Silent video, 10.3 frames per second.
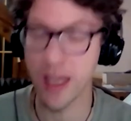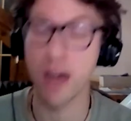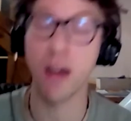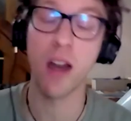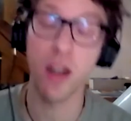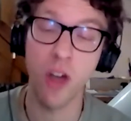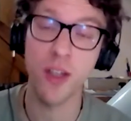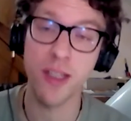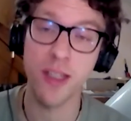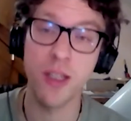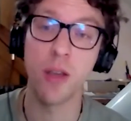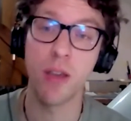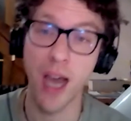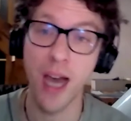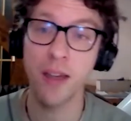There are contacts that you
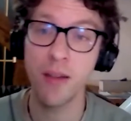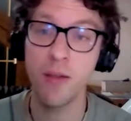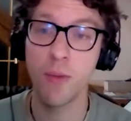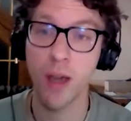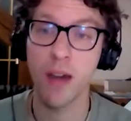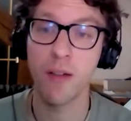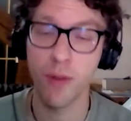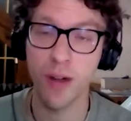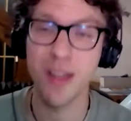can wear for